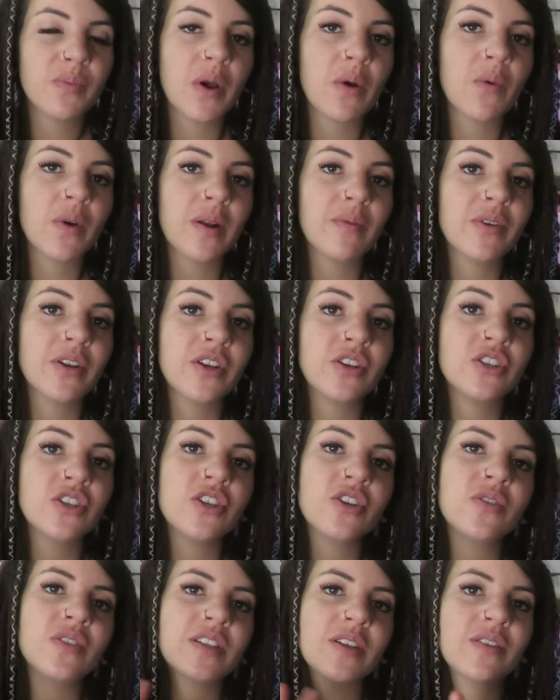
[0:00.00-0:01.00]
but what I'm gonna
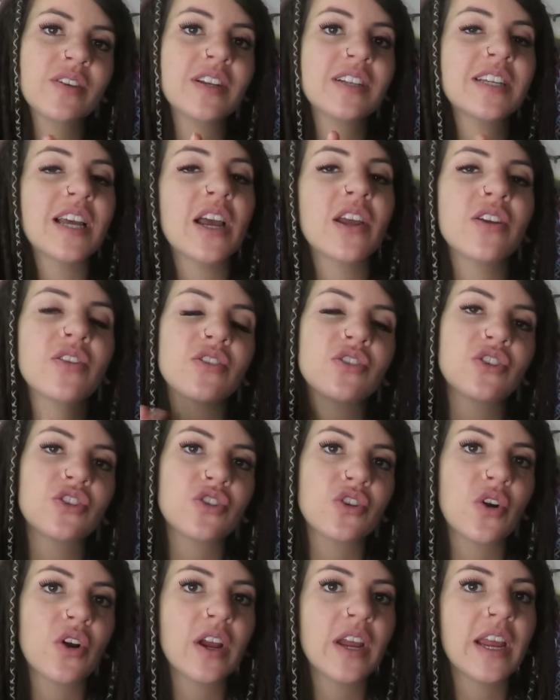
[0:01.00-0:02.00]
do is I'm gonna tell you the
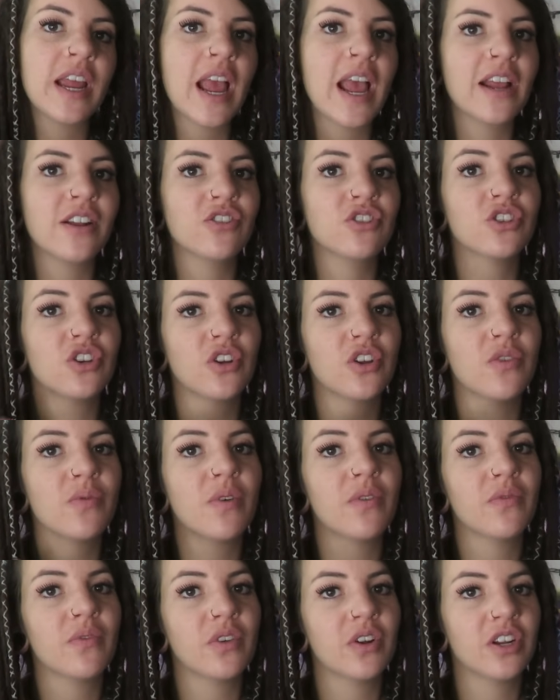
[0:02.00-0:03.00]
story and show you
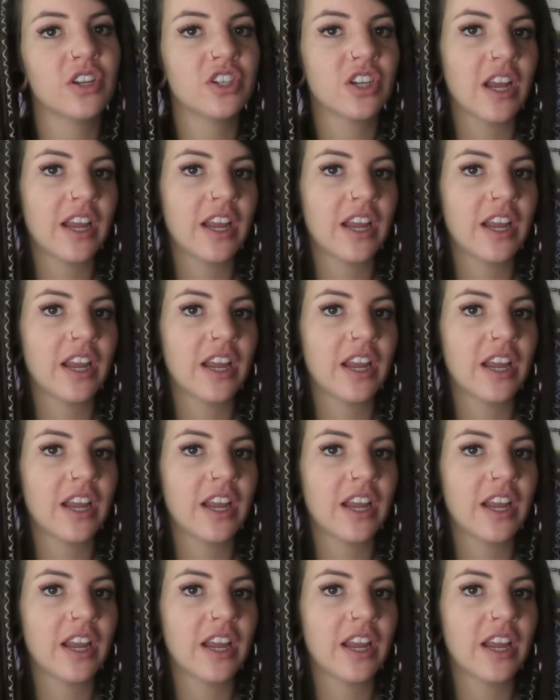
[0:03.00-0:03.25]
what footage